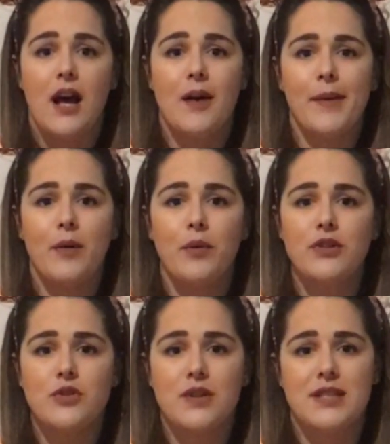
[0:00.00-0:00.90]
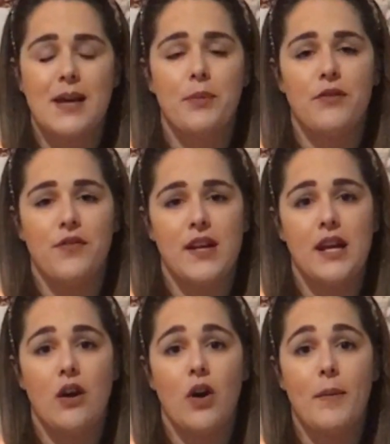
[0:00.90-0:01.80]
I will do a separate
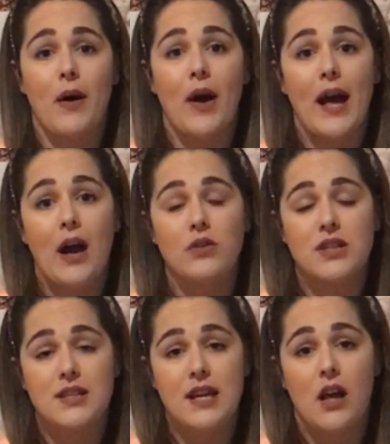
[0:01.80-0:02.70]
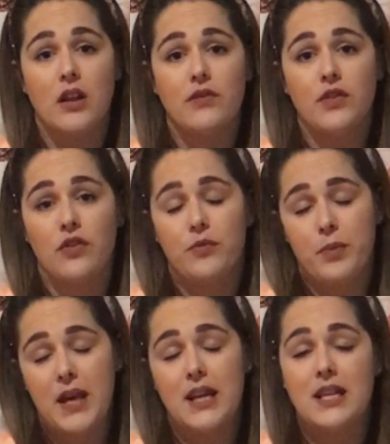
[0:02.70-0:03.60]
video about how to tell if your
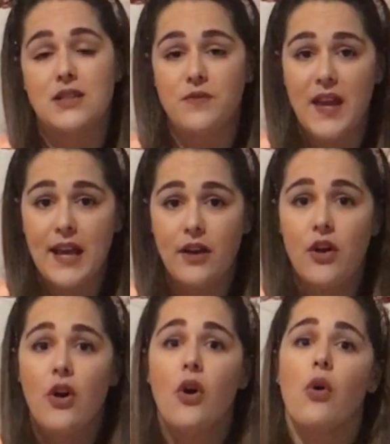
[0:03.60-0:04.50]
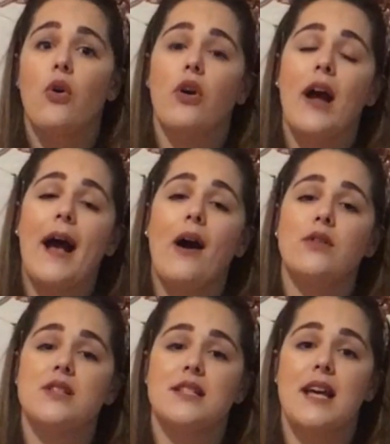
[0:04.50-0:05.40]
pin is fake or how
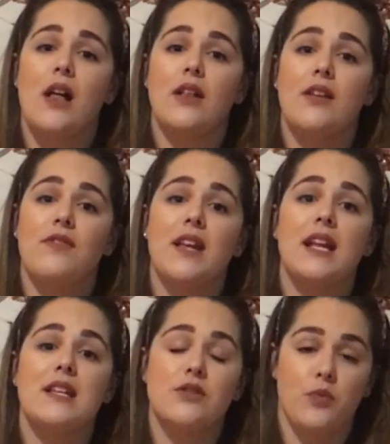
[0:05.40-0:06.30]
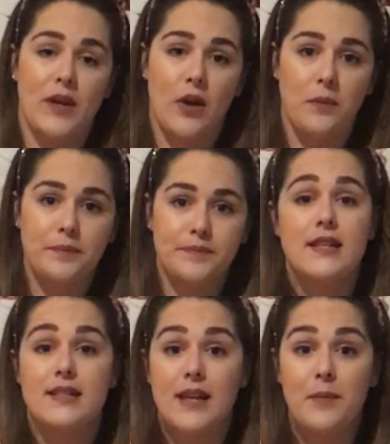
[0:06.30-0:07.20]
to tell if it is real.
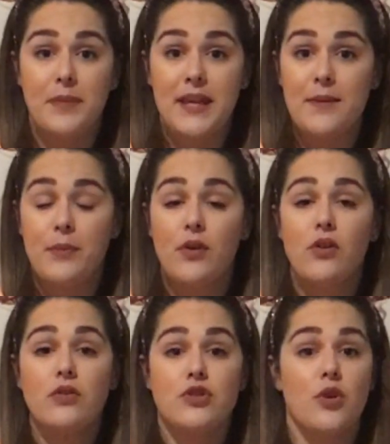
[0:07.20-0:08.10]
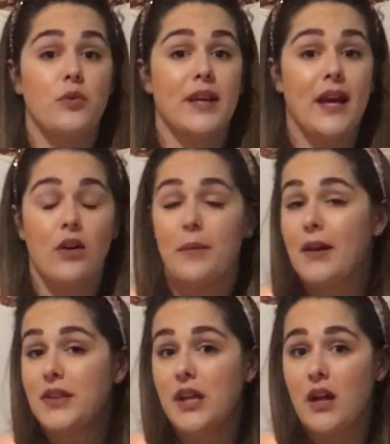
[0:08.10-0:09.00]
Some people don't care
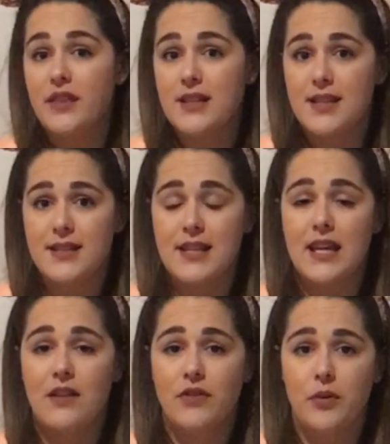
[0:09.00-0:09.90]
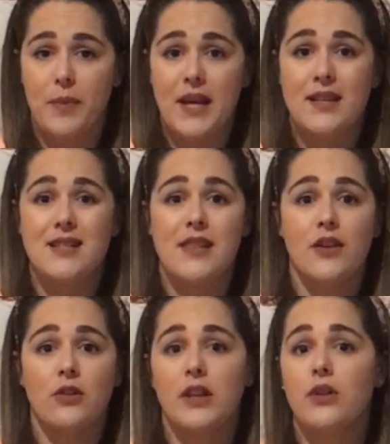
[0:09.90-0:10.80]
about the authenticity of their pins and
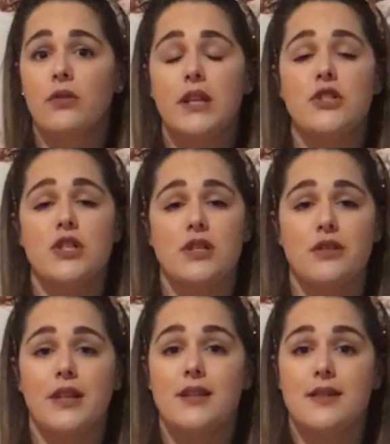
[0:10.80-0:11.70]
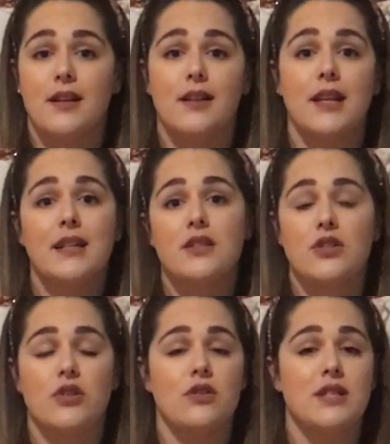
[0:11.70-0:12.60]
they're literally just looking to collect a
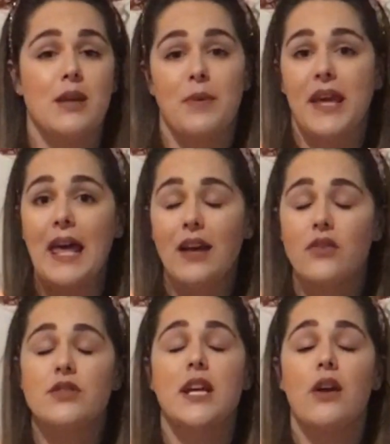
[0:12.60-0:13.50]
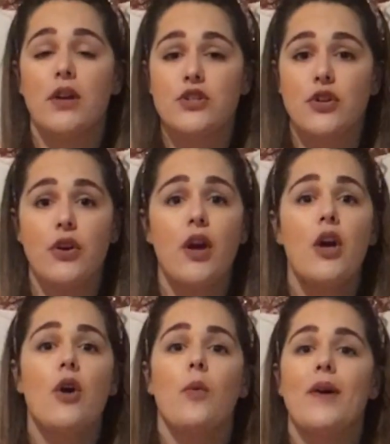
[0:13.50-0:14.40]
certain type of character,
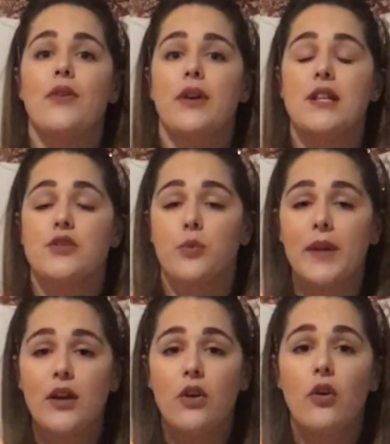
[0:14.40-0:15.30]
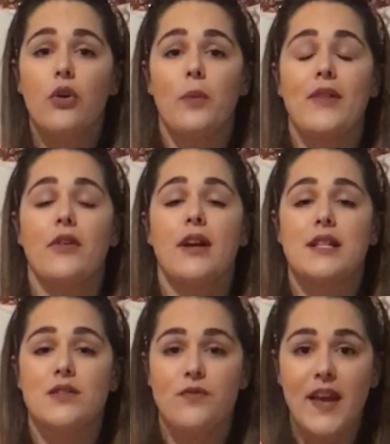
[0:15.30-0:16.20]
whether it's real or whether
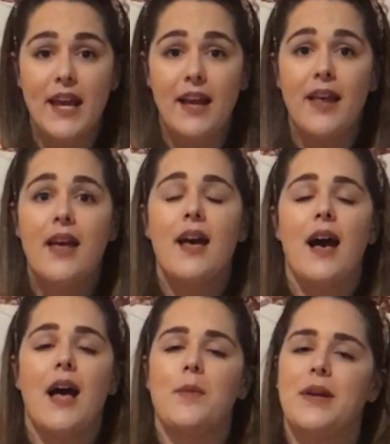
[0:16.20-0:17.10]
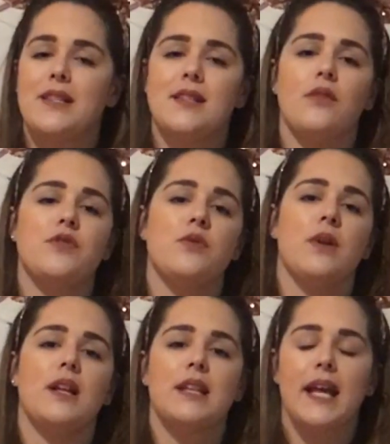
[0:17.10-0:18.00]
it's fake. I myself do
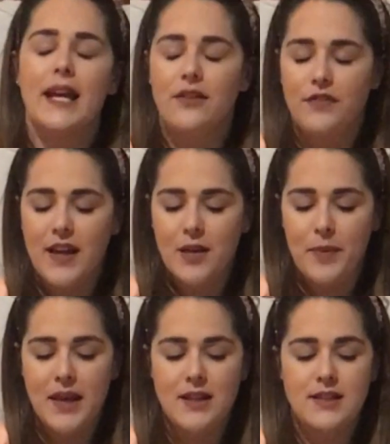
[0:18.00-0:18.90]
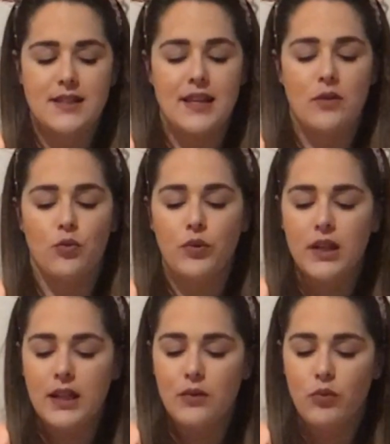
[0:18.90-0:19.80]
not like fake pins. They
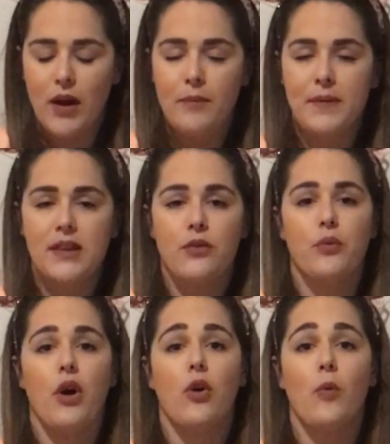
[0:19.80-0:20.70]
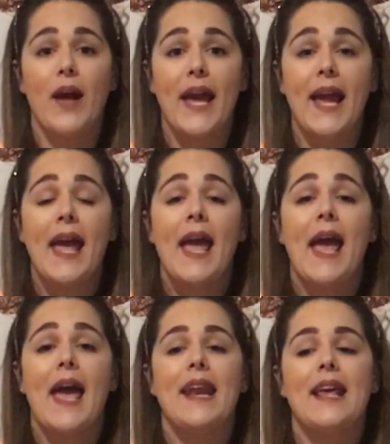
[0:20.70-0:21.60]
really rub me the wrong way,
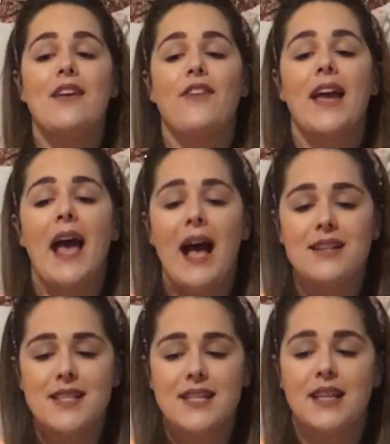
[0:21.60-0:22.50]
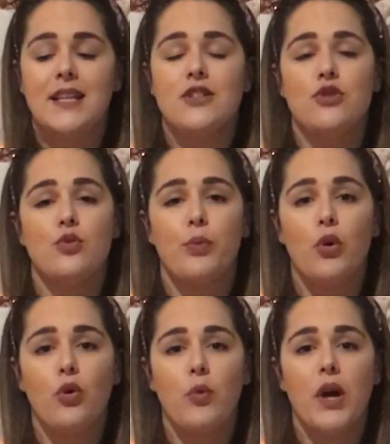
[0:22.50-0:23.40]
and if I accidentally do
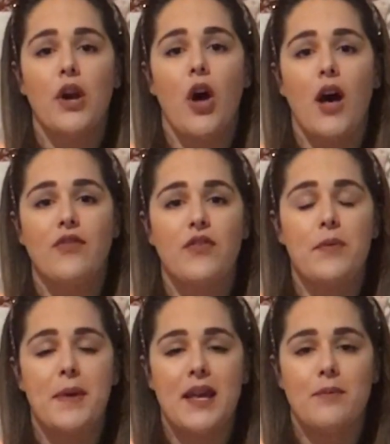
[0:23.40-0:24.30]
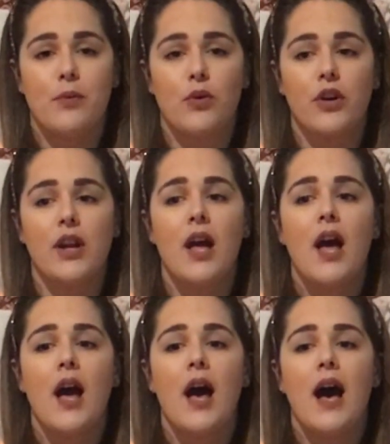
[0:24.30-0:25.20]
pull one off of a pin board,
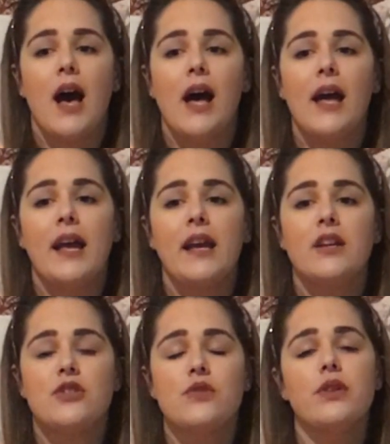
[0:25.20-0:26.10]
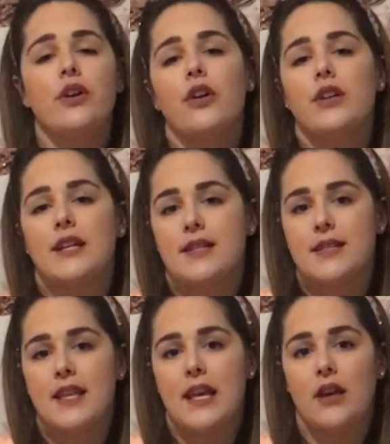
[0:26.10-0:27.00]
I do the courteous
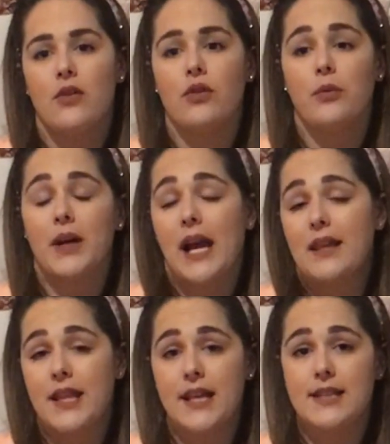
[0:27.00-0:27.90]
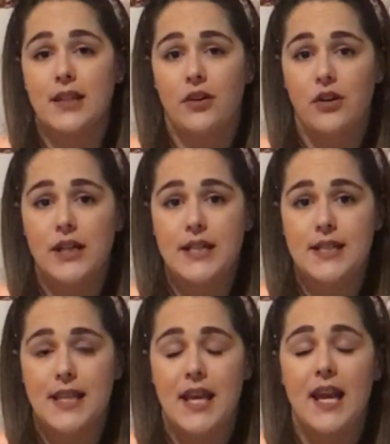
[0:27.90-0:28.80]
thing, or what I think is the courteous
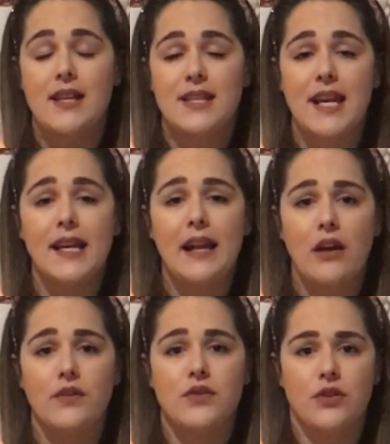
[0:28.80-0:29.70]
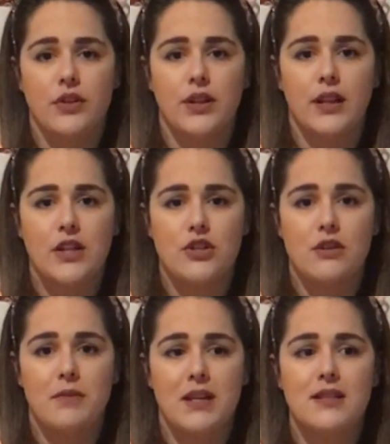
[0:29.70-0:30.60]
thing, and take it out of
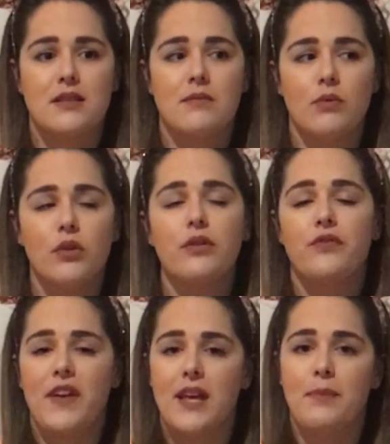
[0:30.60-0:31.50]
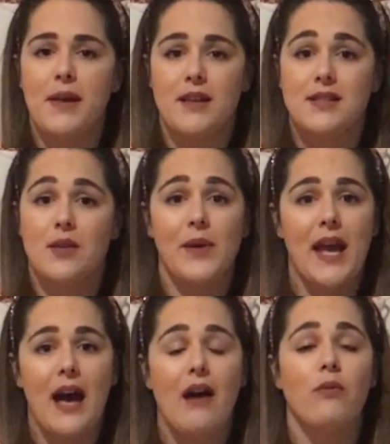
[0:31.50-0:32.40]
circulation, because the more fake pins that we
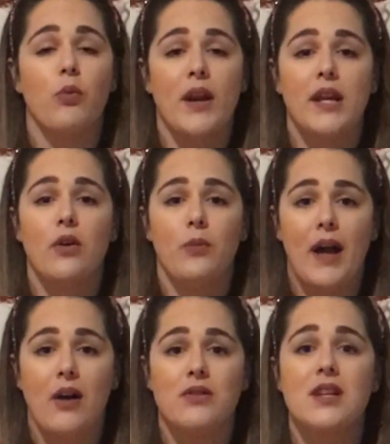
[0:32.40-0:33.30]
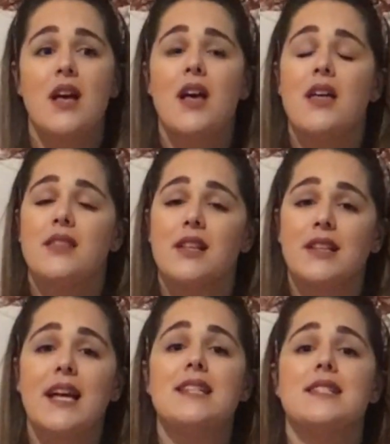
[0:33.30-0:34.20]
have running around, the
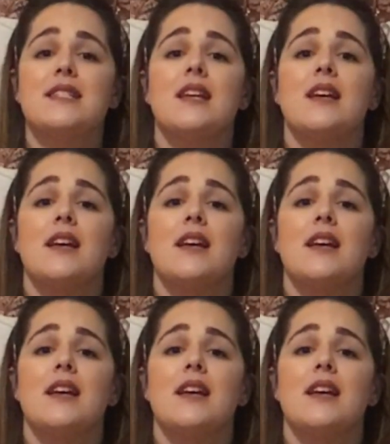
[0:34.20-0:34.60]
less